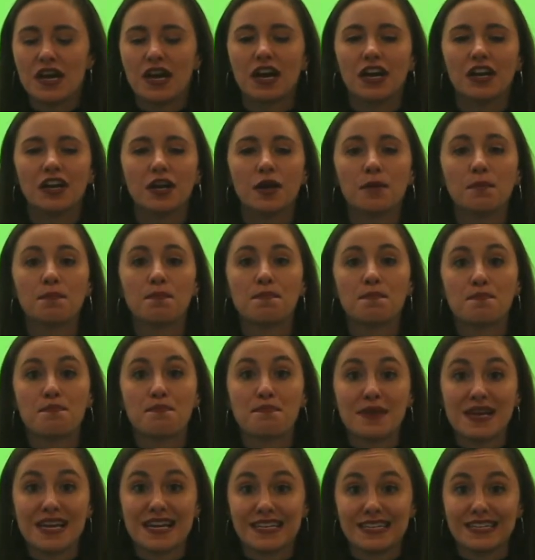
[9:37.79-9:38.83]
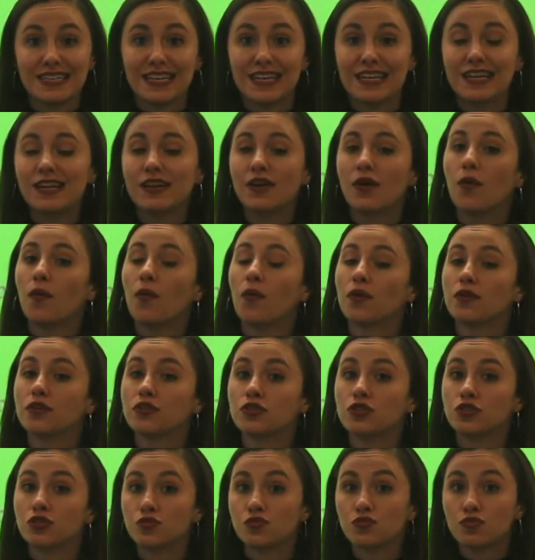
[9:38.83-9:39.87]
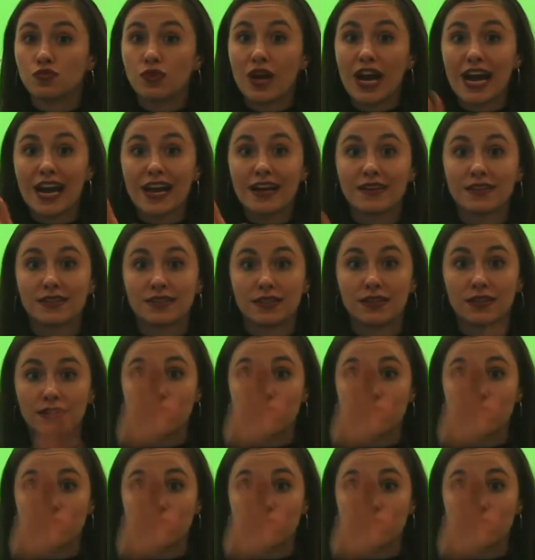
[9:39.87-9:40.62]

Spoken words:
and are beaten or striked